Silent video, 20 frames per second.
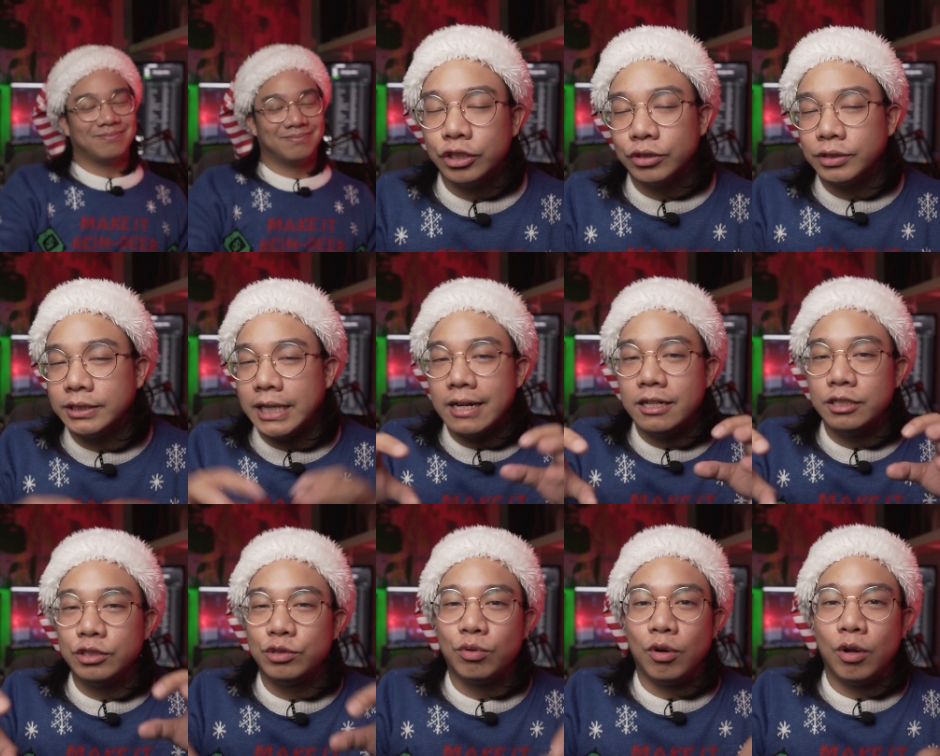So
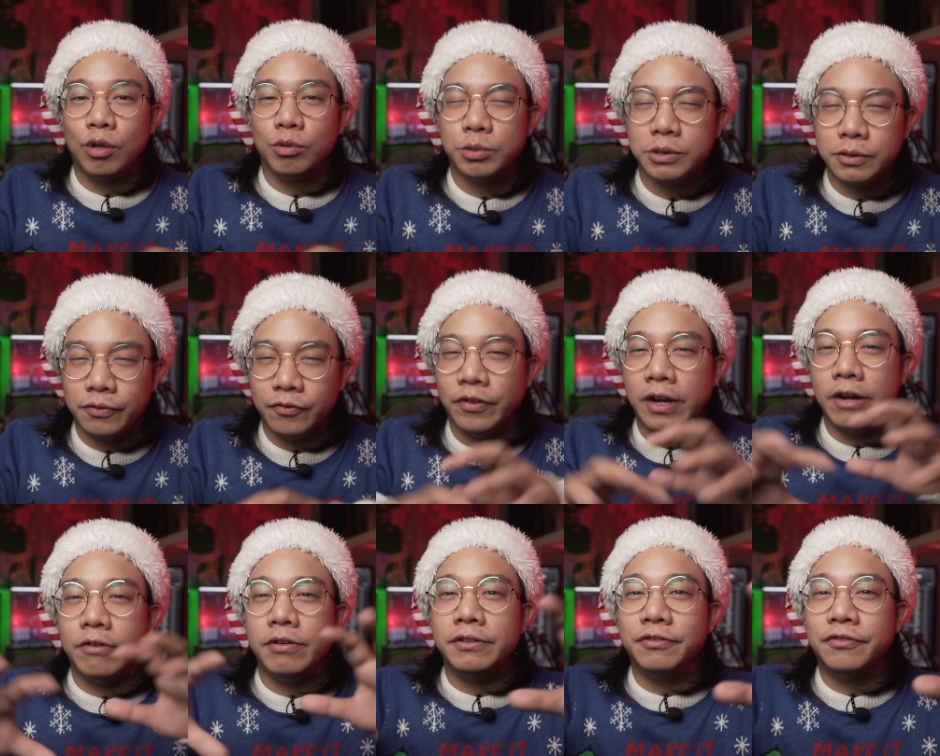Santa's role was
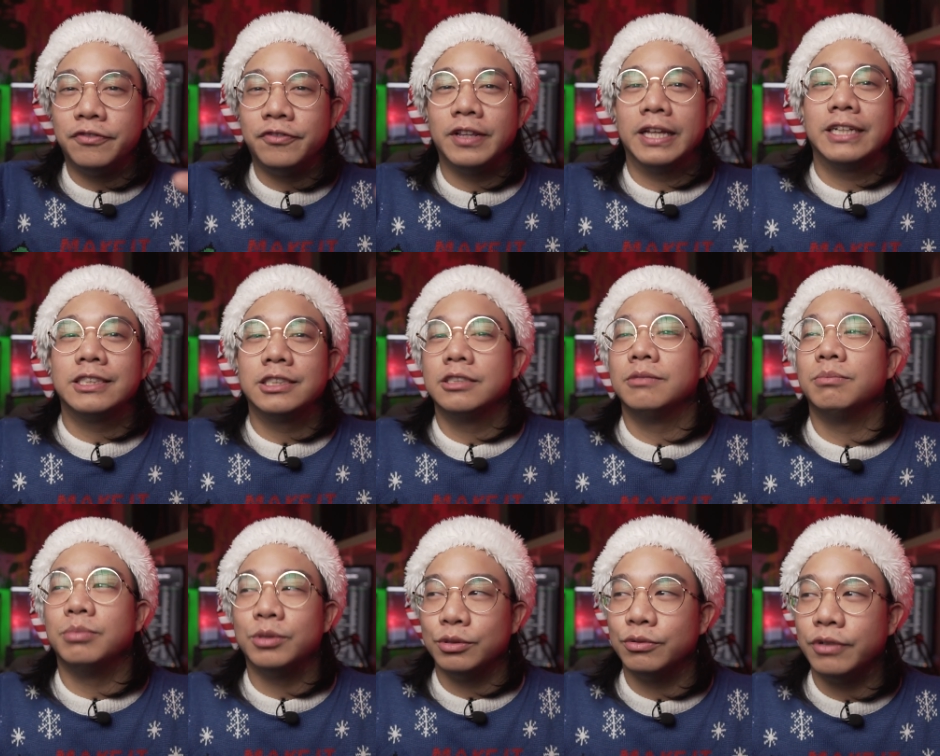very
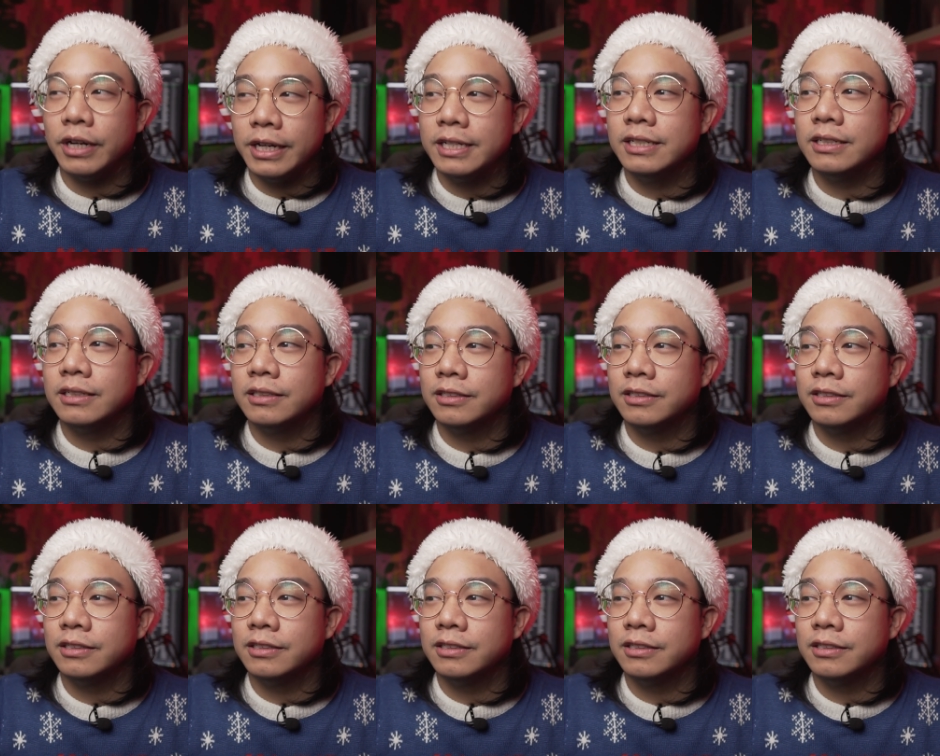flexible, right?